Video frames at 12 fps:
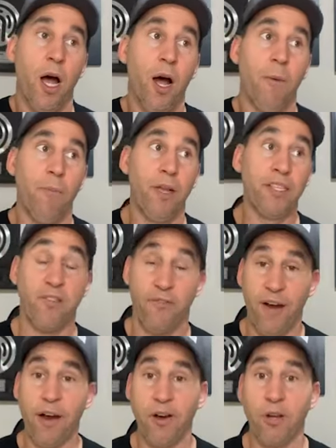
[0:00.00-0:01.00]
Um, it's a
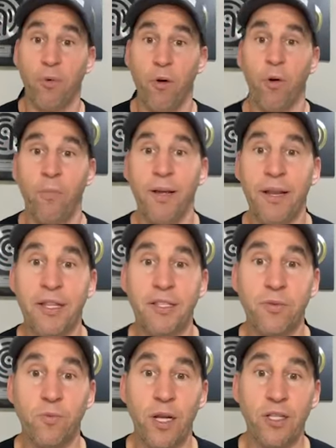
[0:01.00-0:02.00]
variable, but
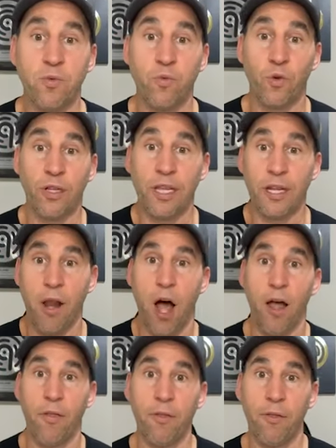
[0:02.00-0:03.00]
it's it's really
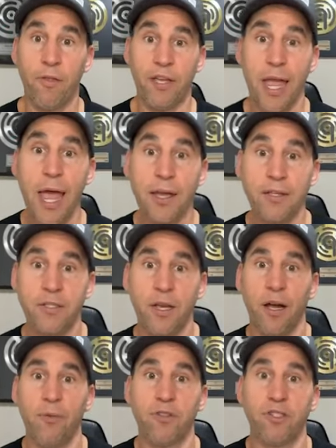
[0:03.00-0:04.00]
not the case.
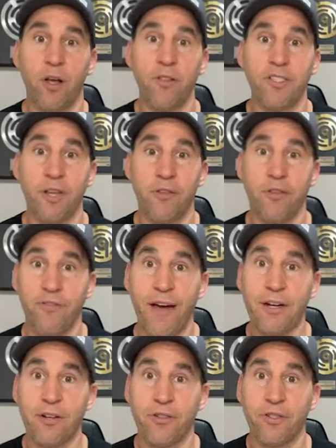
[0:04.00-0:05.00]
Uh, there's all these other
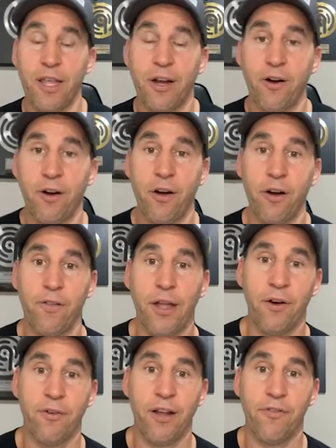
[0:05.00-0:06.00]
factors that are, are
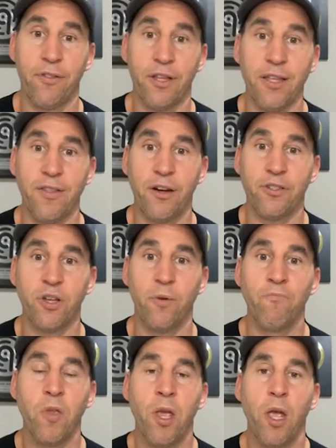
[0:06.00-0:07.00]
that are definitely in there.
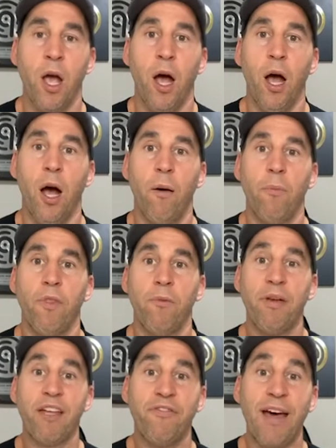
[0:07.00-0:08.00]
So um, the
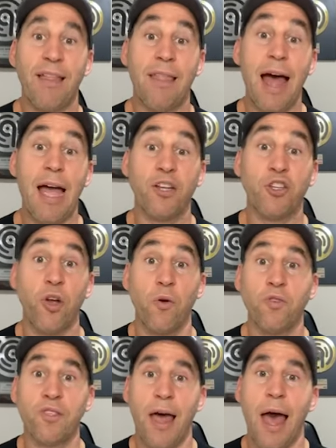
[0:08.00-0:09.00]
big fat lie
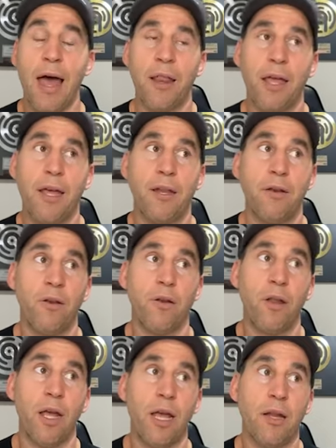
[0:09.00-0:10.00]
shows that,
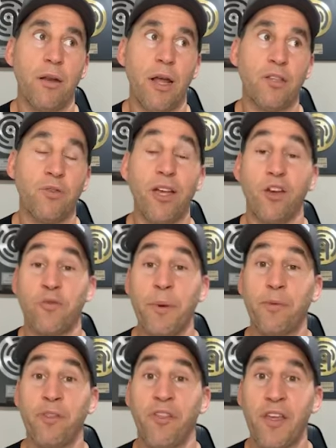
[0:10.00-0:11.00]
and and so I encourage
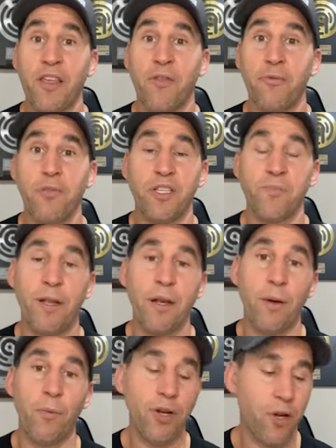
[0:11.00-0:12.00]
people to think through this.
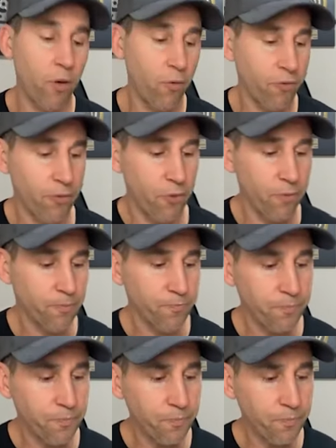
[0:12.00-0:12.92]
But when you go through,